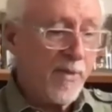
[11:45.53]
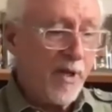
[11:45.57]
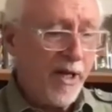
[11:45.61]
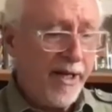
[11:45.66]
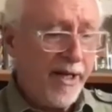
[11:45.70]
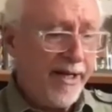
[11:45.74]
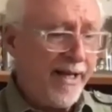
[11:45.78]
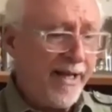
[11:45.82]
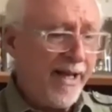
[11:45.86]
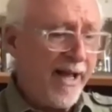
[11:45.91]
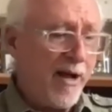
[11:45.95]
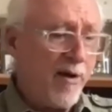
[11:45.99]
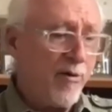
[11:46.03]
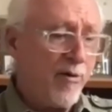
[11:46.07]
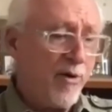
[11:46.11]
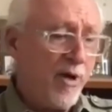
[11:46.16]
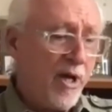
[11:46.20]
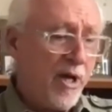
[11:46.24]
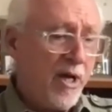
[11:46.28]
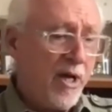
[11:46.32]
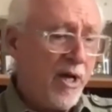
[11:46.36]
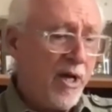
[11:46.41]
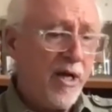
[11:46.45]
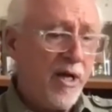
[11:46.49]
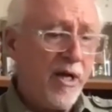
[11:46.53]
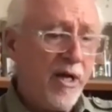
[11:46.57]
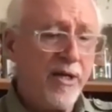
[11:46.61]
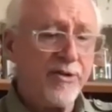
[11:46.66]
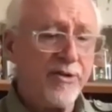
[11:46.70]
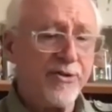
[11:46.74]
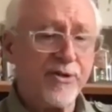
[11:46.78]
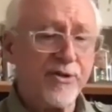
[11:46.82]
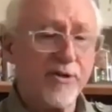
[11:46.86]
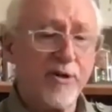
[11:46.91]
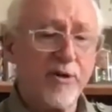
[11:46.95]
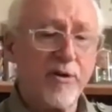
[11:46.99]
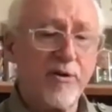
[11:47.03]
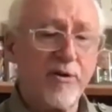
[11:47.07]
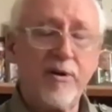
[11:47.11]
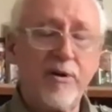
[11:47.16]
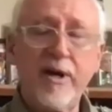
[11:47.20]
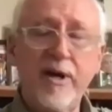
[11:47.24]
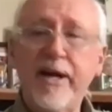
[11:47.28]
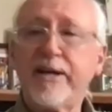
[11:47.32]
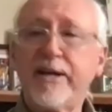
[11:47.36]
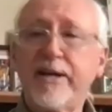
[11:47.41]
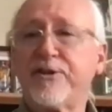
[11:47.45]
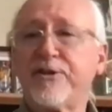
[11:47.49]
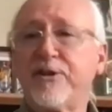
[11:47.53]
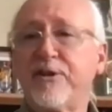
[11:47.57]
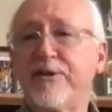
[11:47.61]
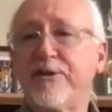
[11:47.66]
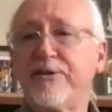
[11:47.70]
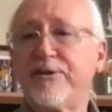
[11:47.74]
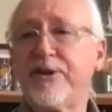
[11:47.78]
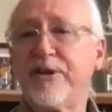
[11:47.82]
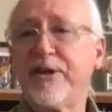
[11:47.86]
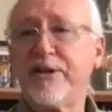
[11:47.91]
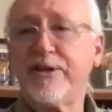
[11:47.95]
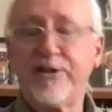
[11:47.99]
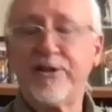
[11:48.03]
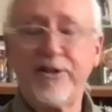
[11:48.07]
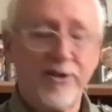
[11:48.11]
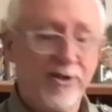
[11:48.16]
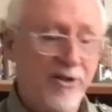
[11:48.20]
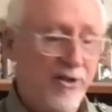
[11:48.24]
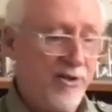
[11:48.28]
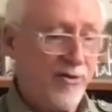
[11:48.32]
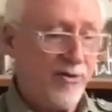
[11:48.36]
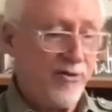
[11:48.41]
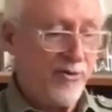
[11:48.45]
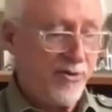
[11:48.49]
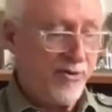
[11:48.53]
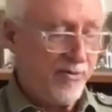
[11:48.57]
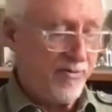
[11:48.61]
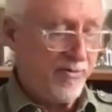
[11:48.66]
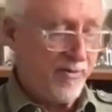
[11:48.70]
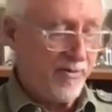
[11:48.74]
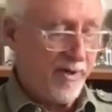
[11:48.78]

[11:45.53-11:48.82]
Anyhow, it's an excellent thing to use